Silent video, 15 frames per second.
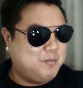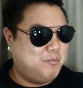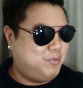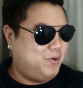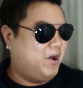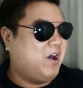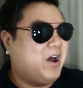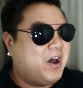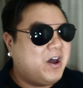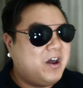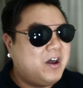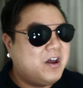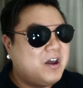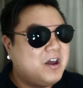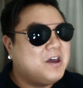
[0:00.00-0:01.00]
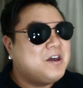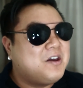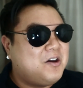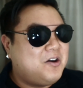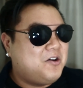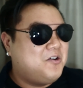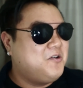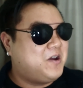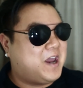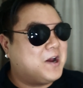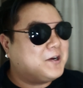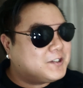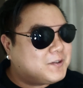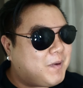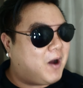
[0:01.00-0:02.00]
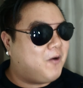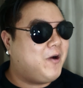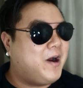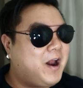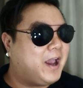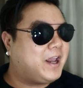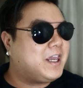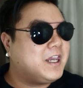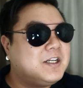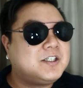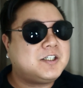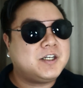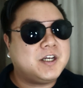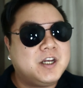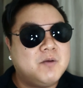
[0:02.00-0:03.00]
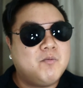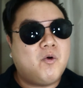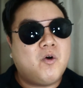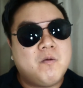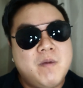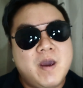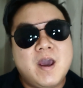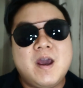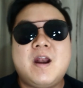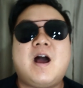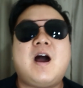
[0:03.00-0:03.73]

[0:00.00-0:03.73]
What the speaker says: Bruh, who cares about Renai Kinshi anymore, man?